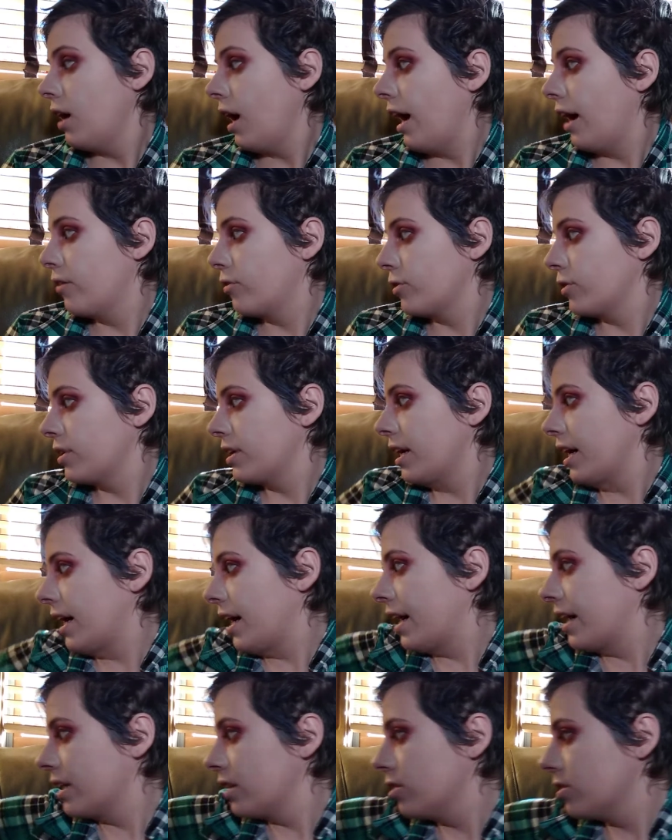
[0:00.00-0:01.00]
after the
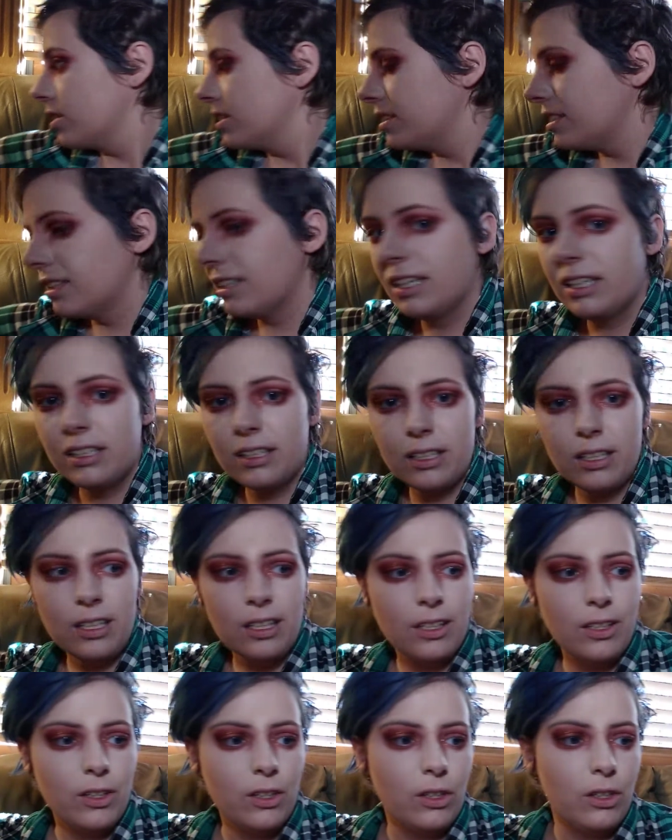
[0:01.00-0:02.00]
eye look is done,
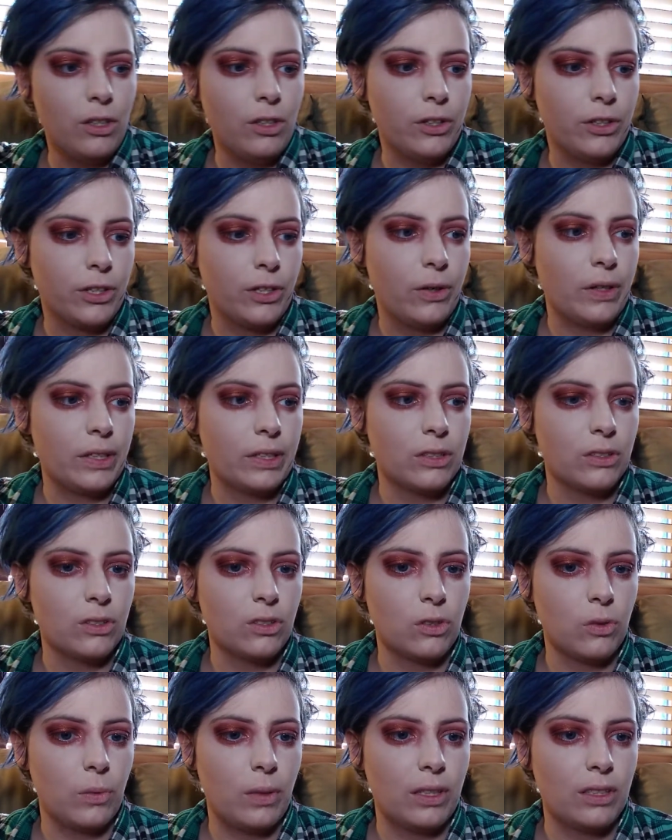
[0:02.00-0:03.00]
you're going
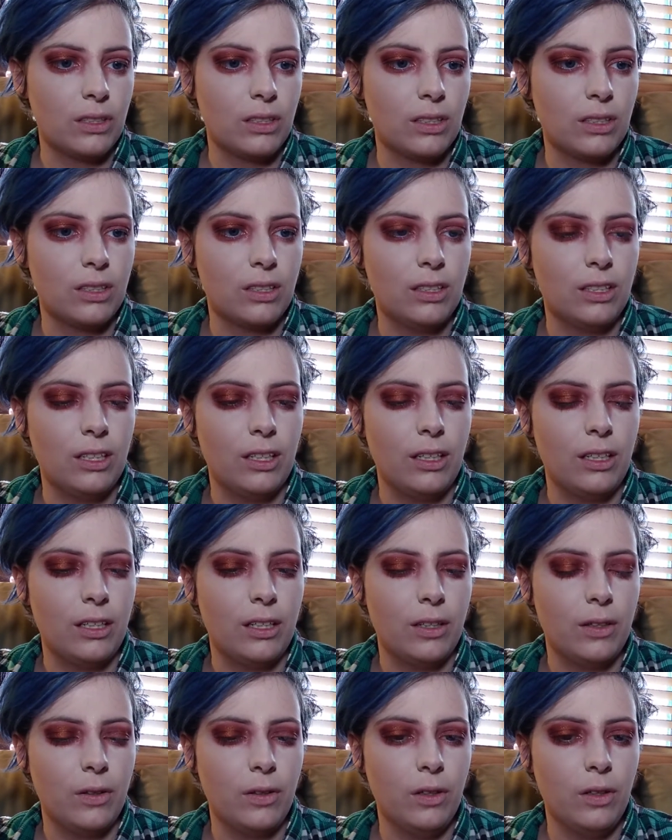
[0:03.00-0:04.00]
to want
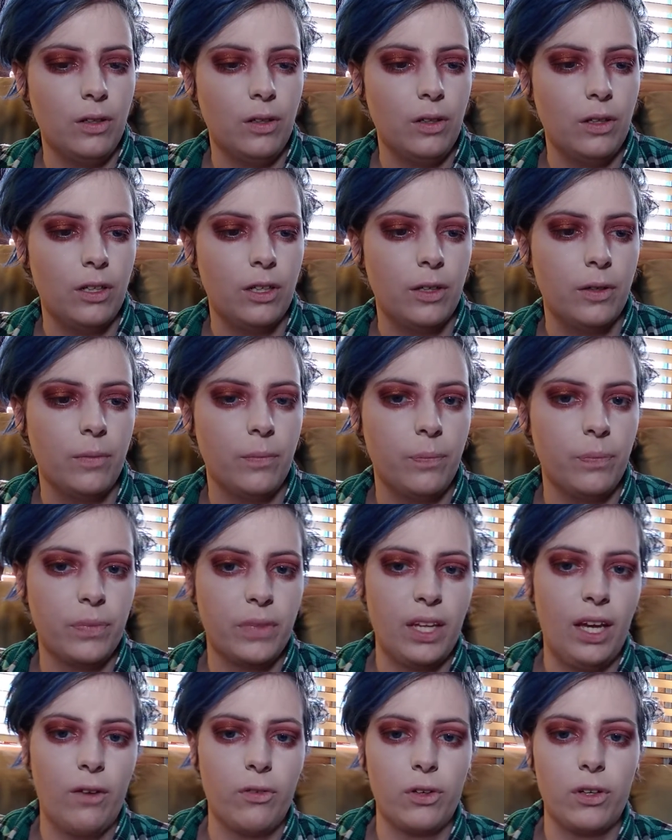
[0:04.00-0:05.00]
to, or
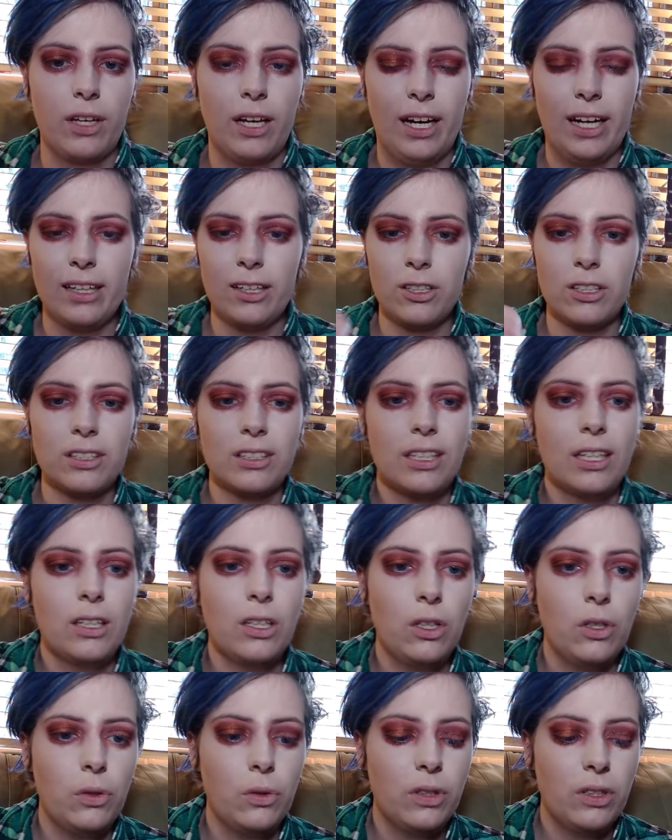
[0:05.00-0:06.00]
after the eye look is done,
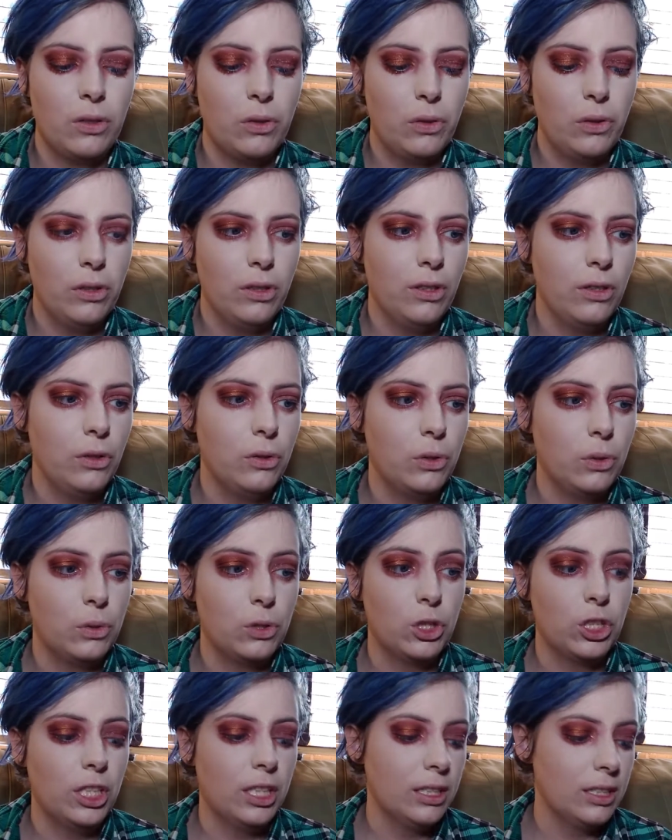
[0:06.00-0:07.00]
you do
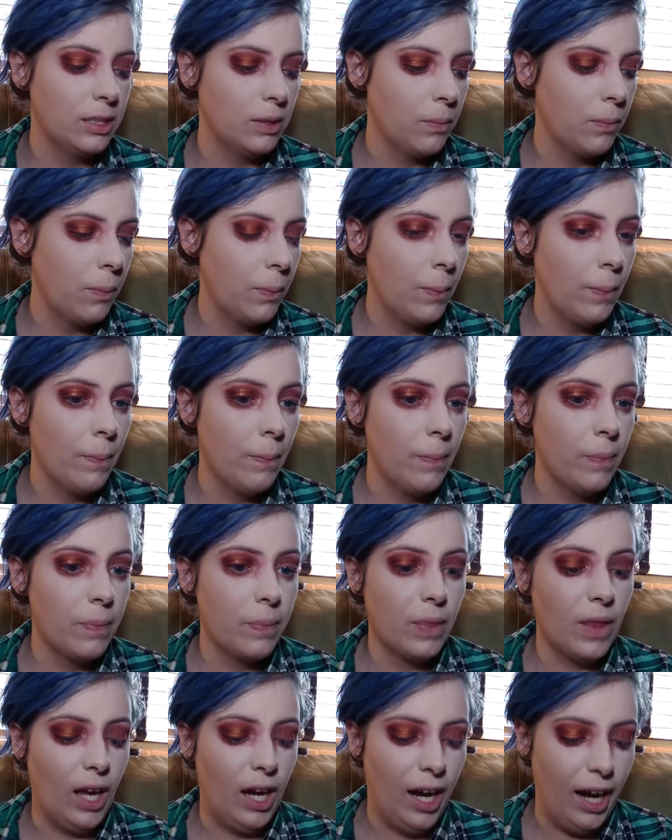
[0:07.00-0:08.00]
cheeks.
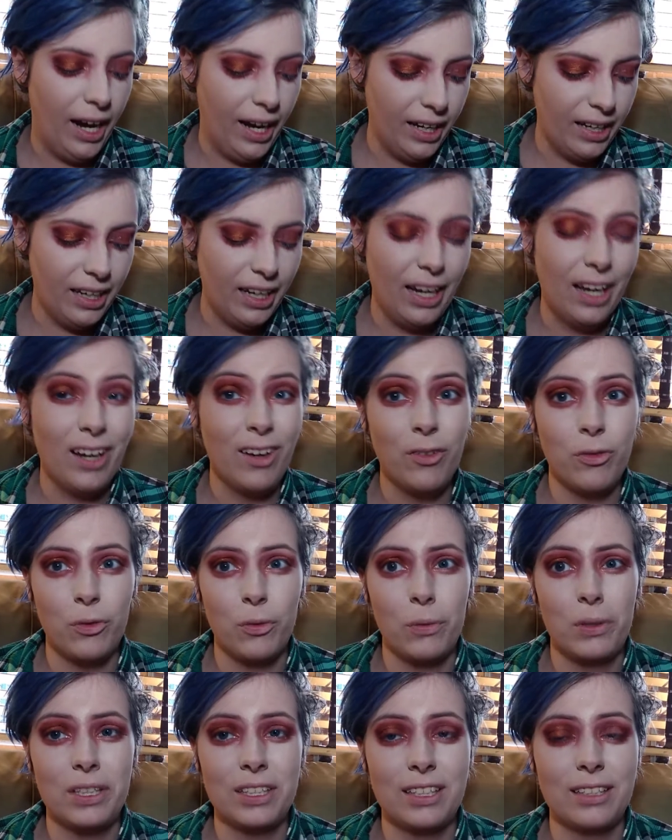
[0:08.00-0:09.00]
I have
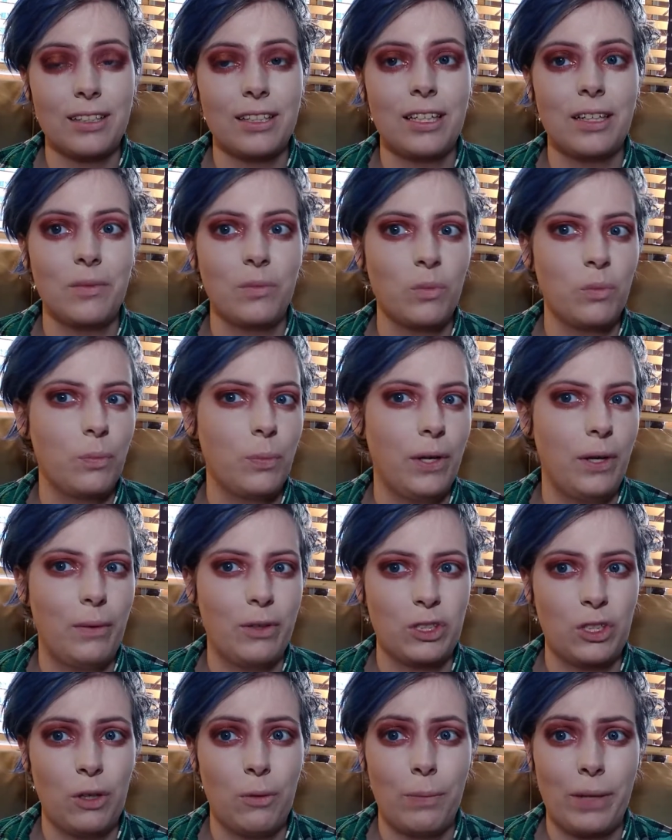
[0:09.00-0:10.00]
recently pretty
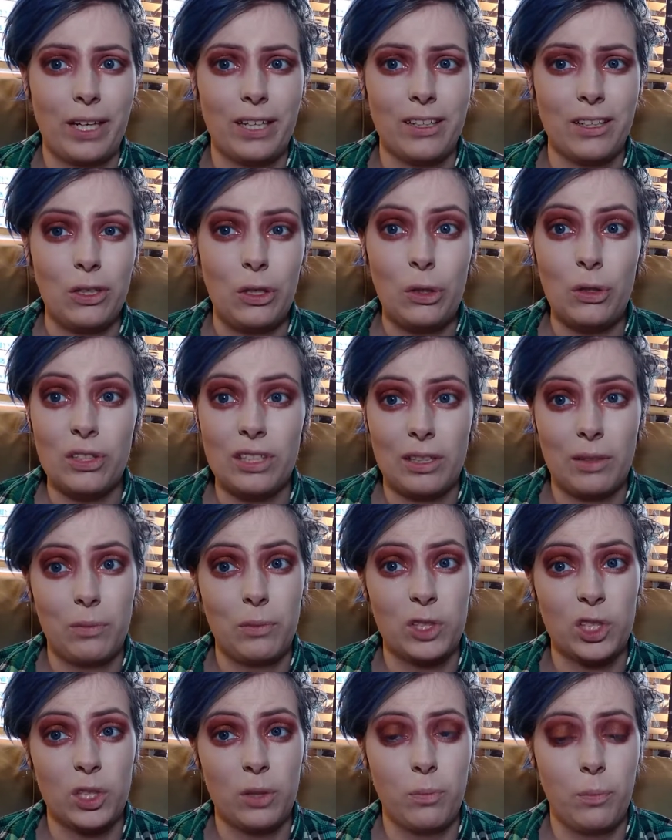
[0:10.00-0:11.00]
much abandoned using
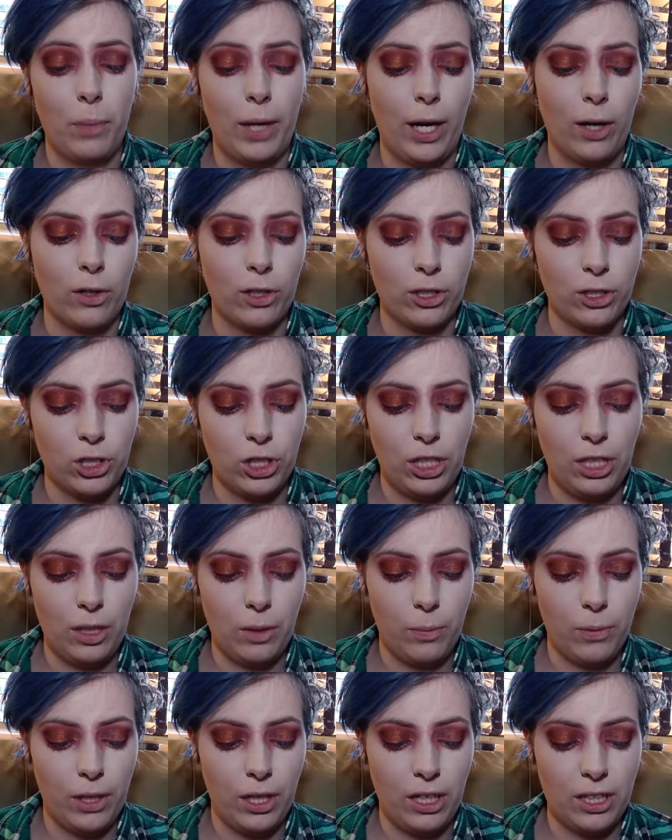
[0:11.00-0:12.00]
powder
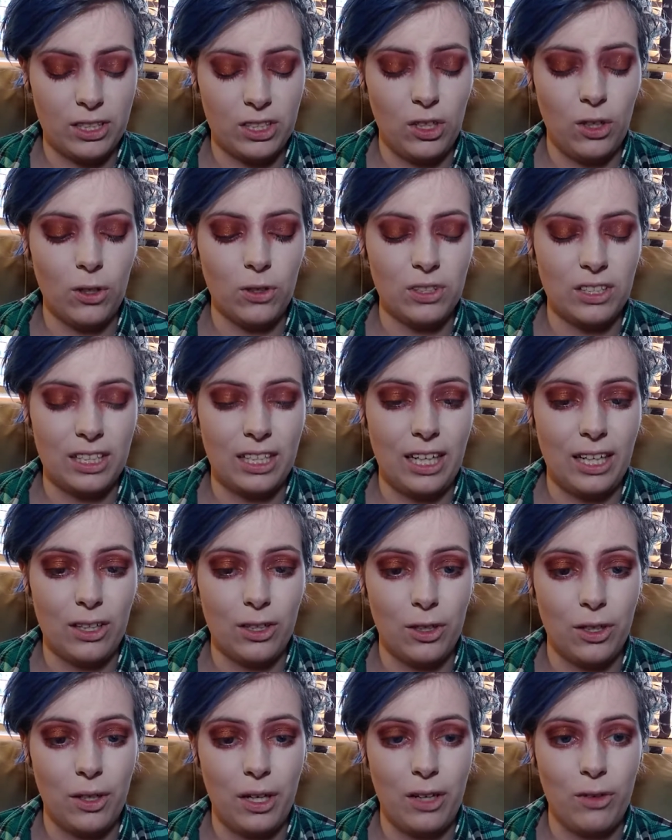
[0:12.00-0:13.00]
cheek products
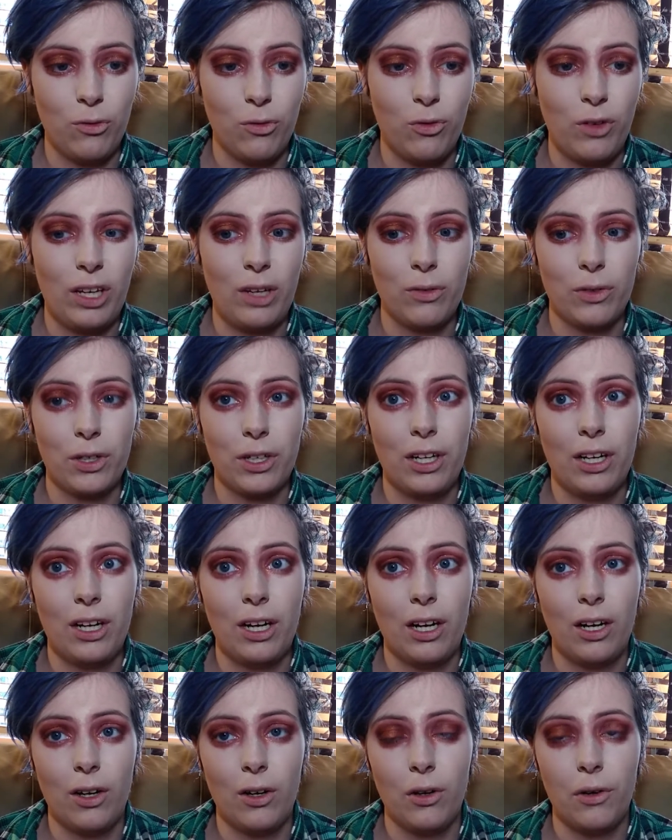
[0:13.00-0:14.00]
altogether in favor
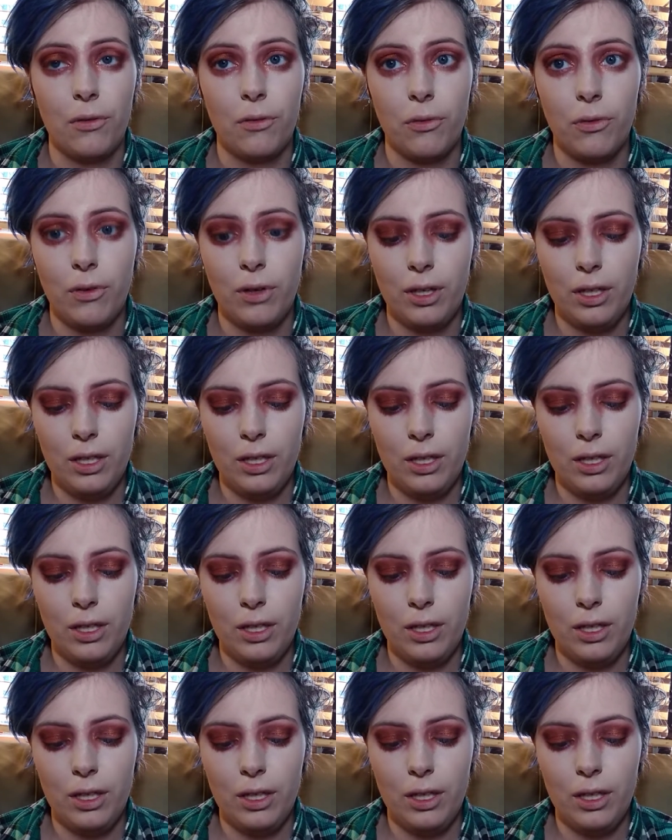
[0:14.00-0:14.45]
of